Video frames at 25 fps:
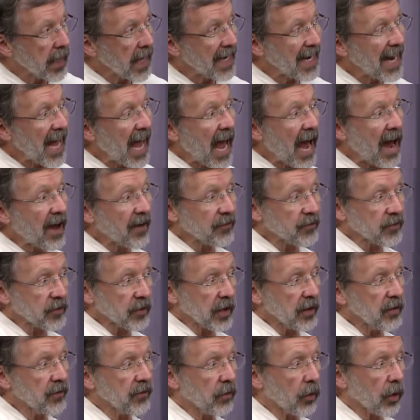And after
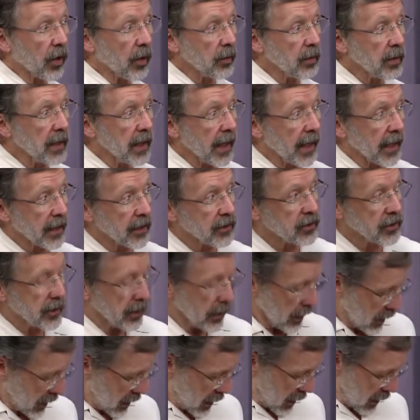he formed Next,
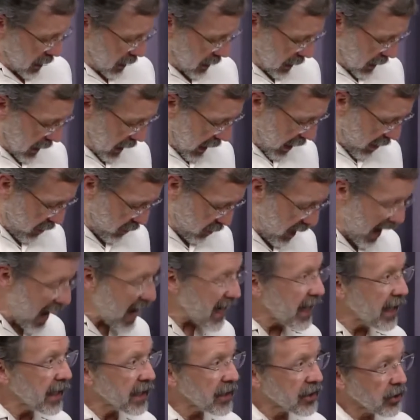I
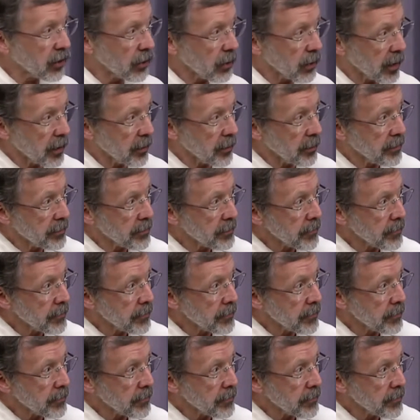ran into him